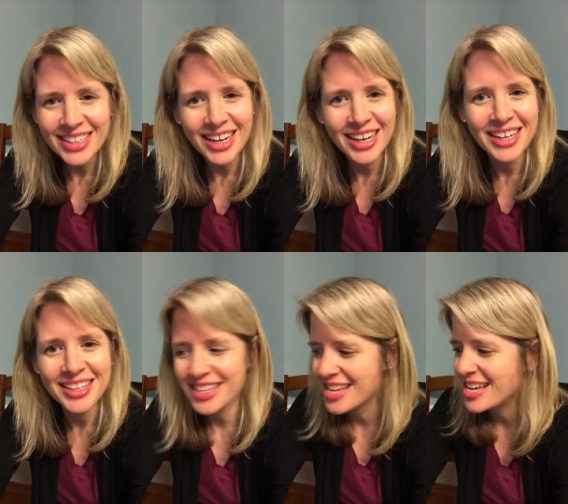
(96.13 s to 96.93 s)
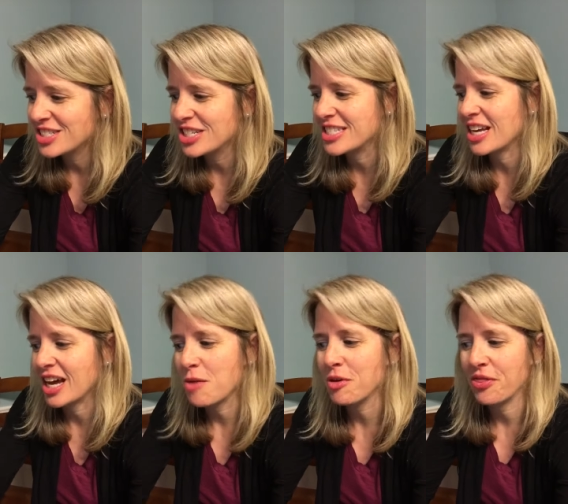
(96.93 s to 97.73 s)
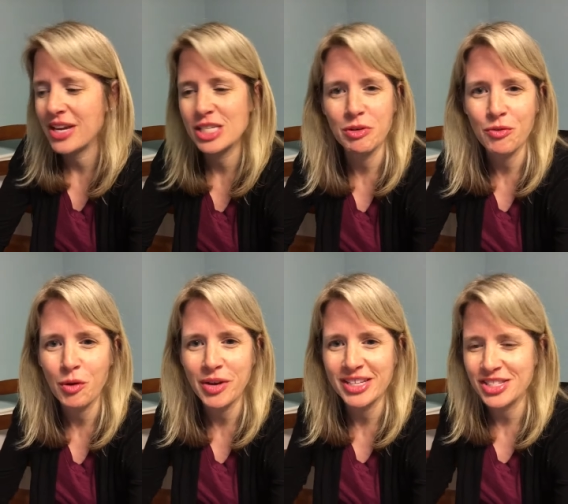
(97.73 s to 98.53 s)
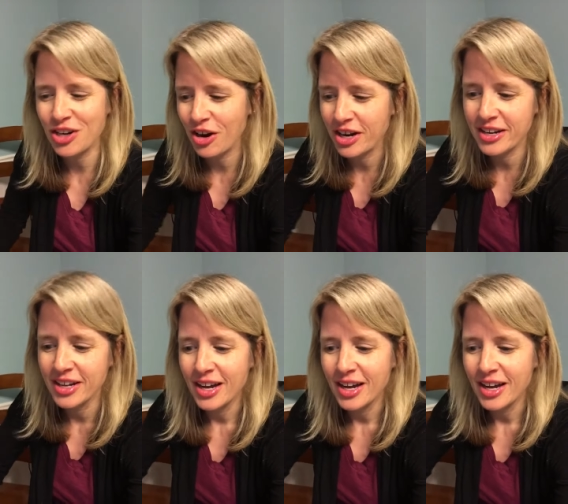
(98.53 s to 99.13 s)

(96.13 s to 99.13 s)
uh, just a couple things before we get started.